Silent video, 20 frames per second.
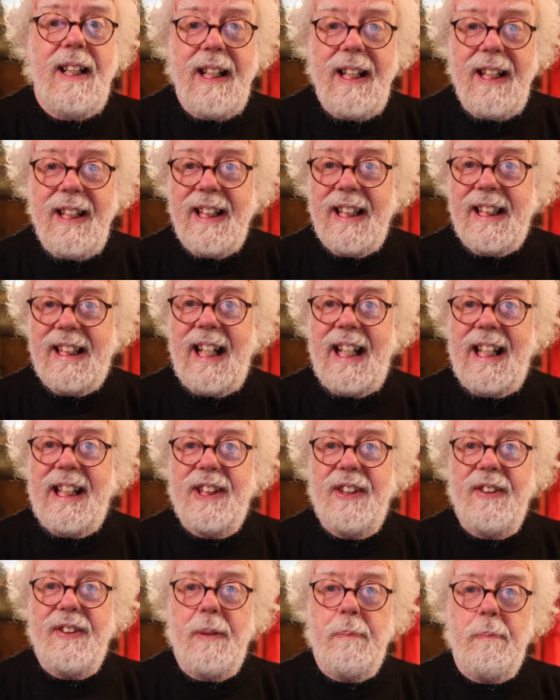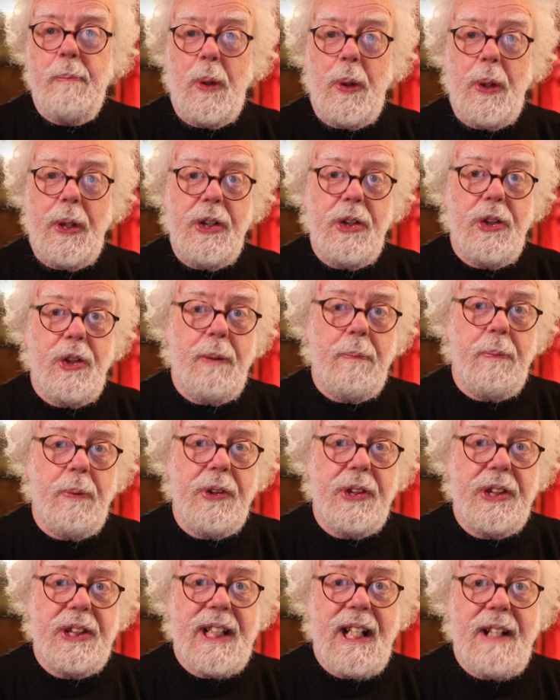In the case of the Boeing
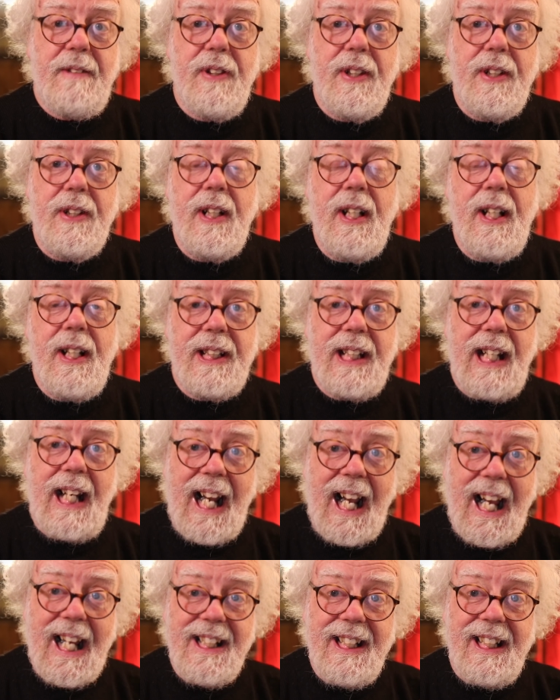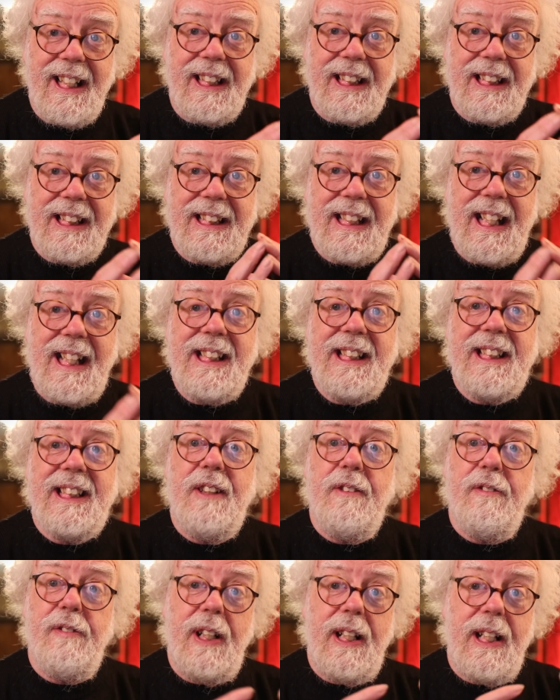777, they had an
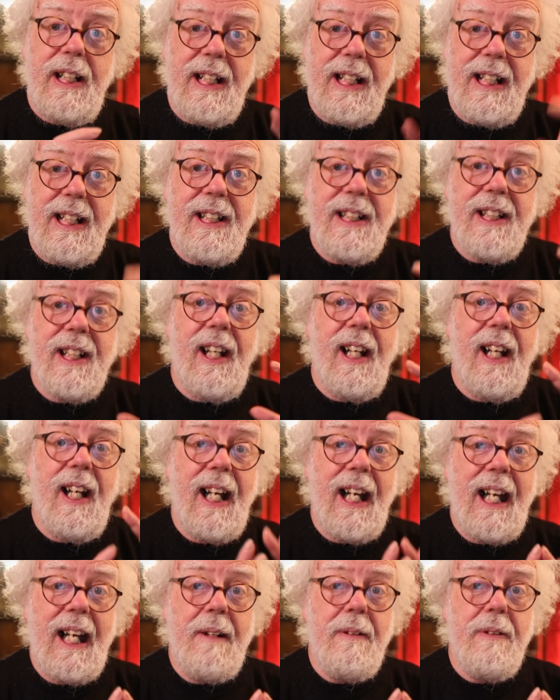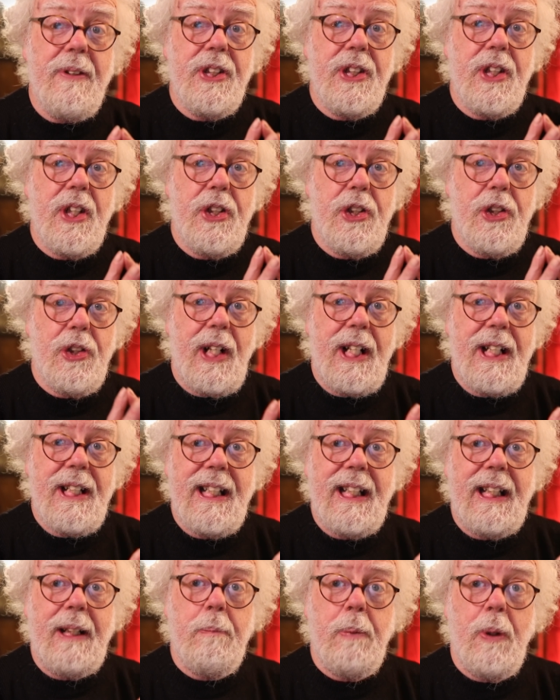extensive in-house
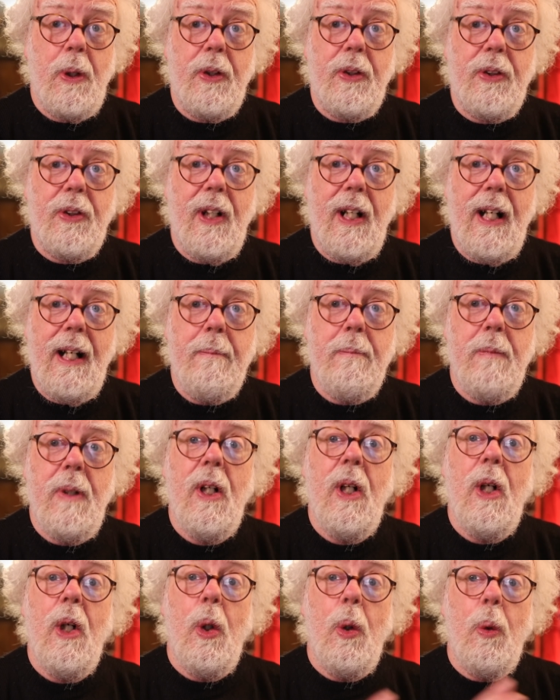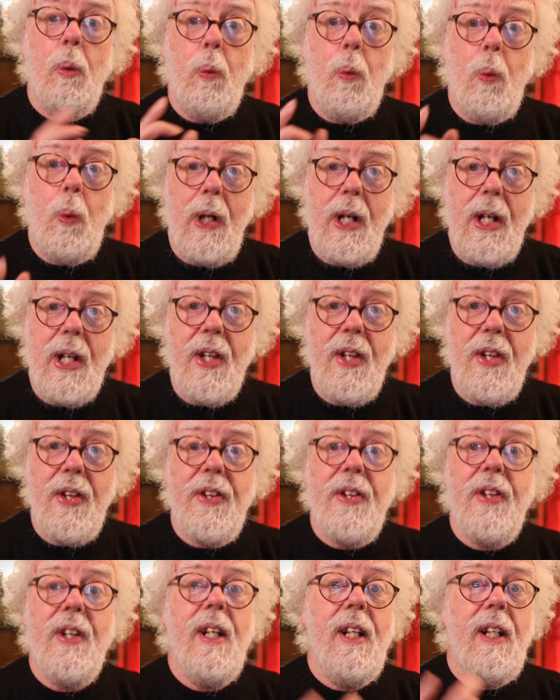training program
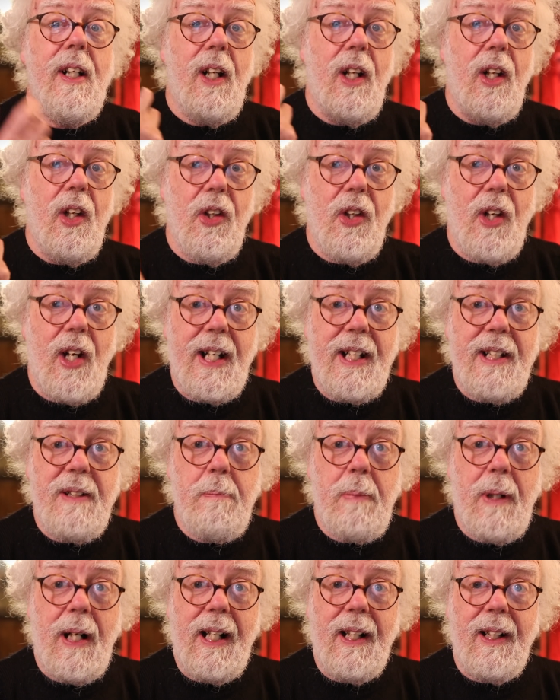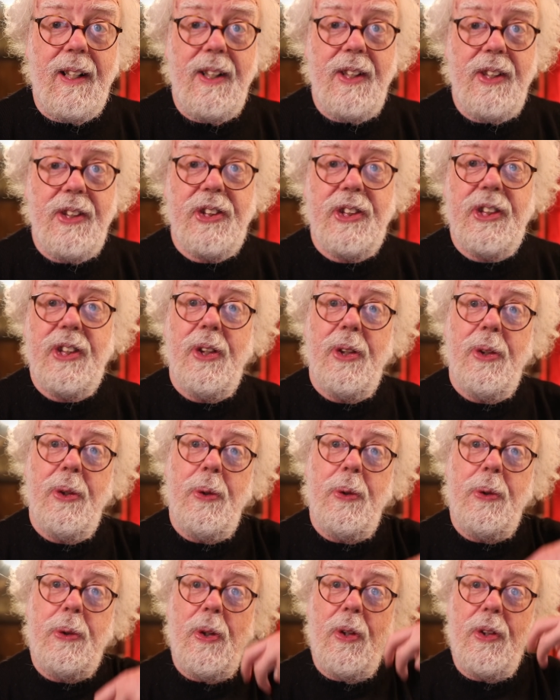with line pilots
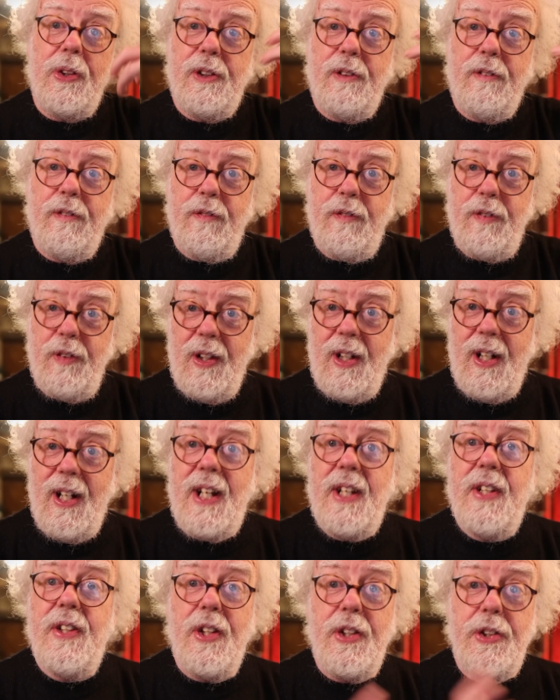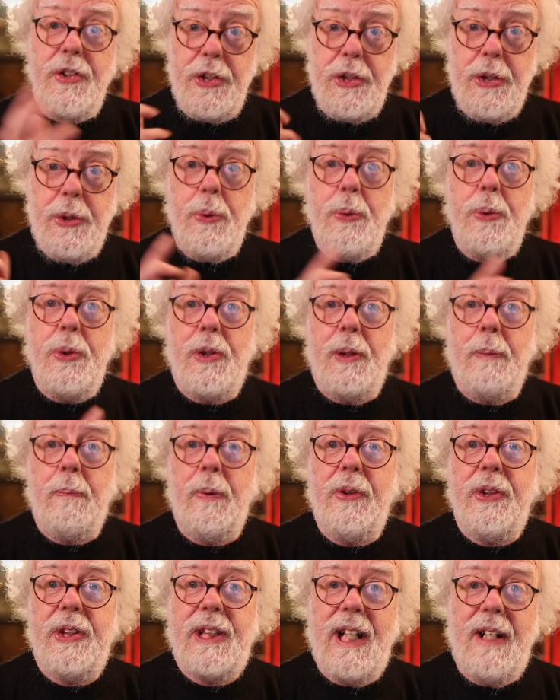who got to fly the new
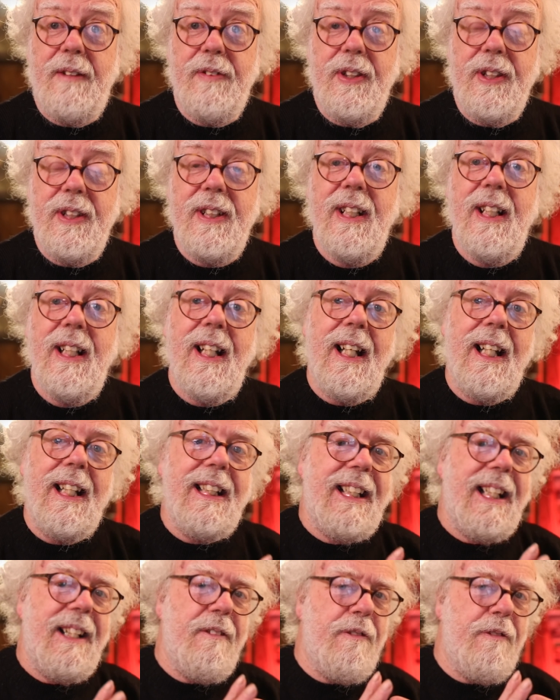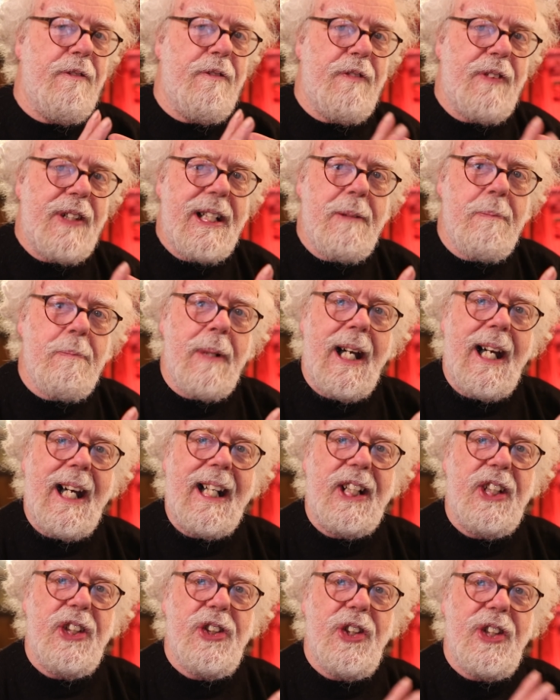777 and give
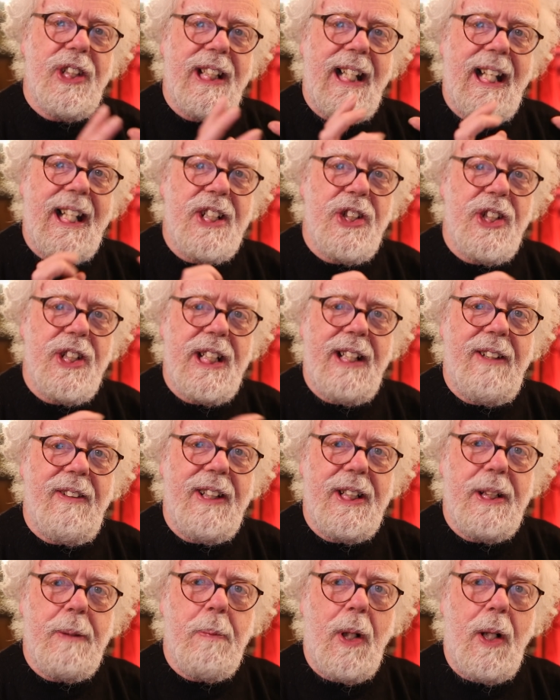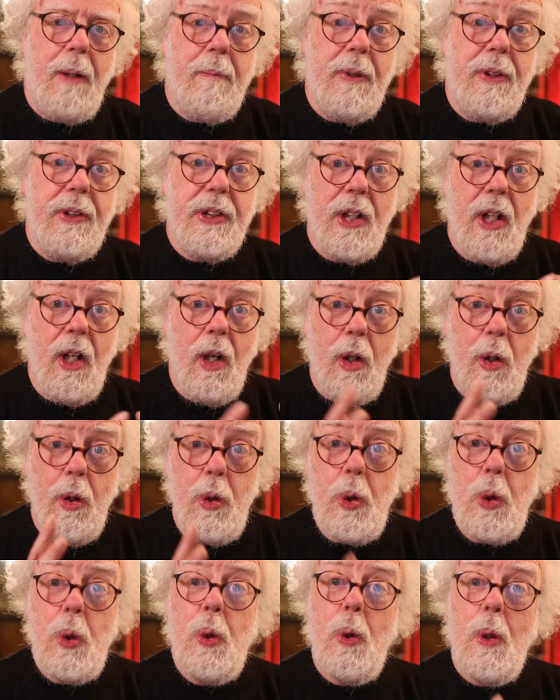feedback to the engineering departments
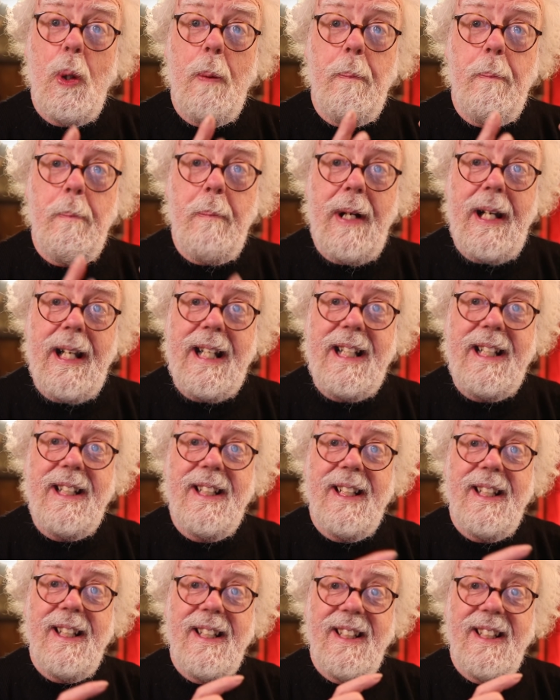who made